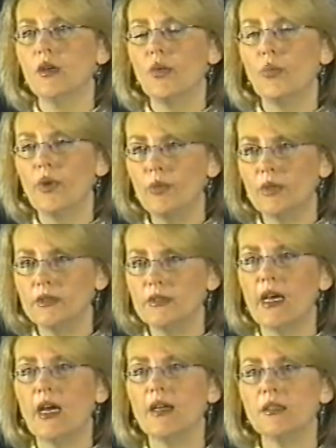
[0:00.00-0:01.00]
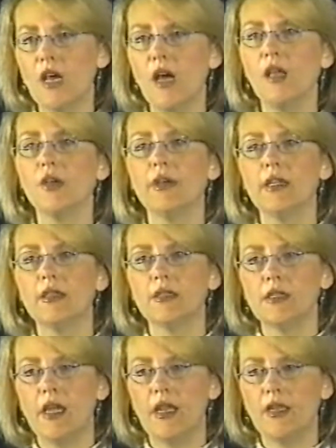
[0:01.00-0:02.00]
We will not tolerate
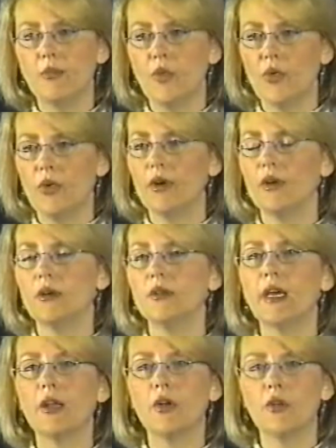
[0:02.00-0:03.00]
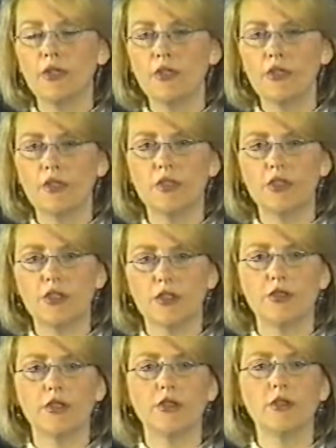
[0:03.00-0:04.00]
this anymore, not only to the
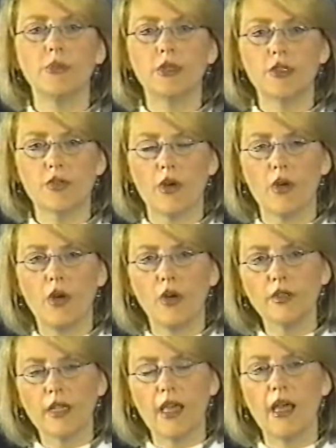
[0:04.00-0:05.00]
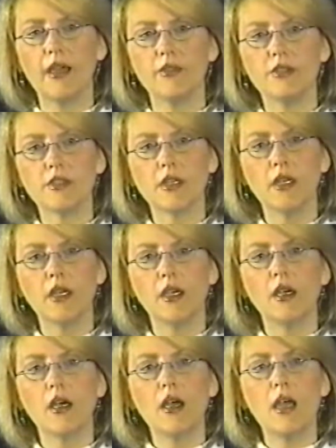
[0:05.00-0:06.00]
children, but to our own lives.
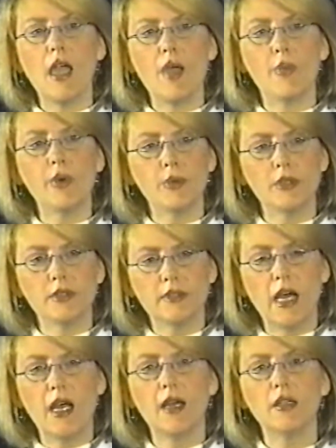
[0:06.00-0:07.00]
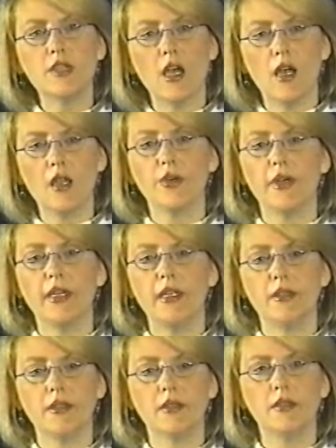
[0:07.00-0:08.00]
And we will not tolerate
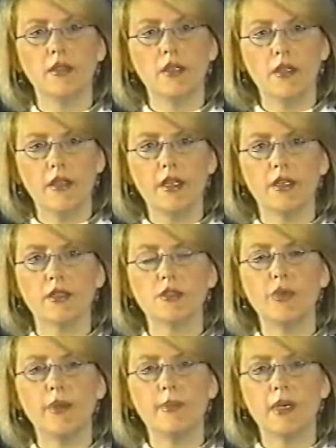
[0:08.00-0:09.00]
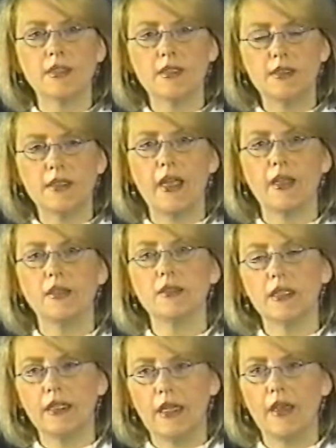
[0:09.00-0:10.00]
this. We must stand
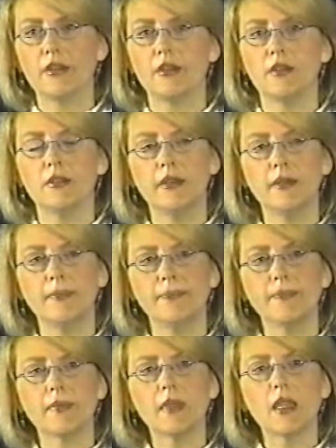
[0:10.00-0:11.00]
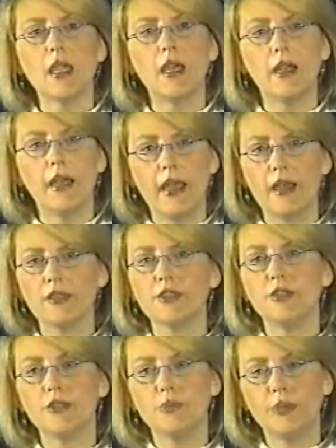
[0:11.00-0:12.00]
together. And I ask
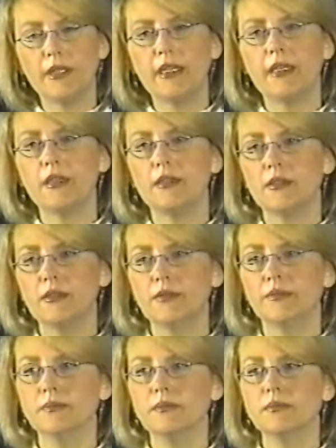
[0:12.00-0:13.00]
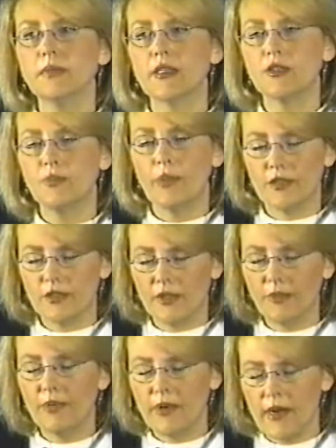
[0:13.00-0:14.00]
you to please, especially
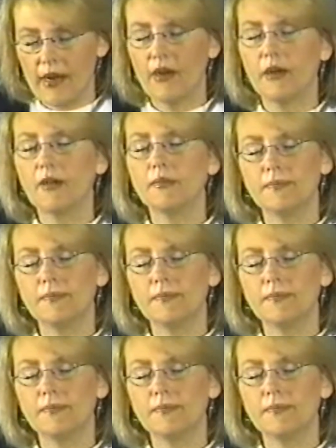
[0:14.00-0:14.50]
prayer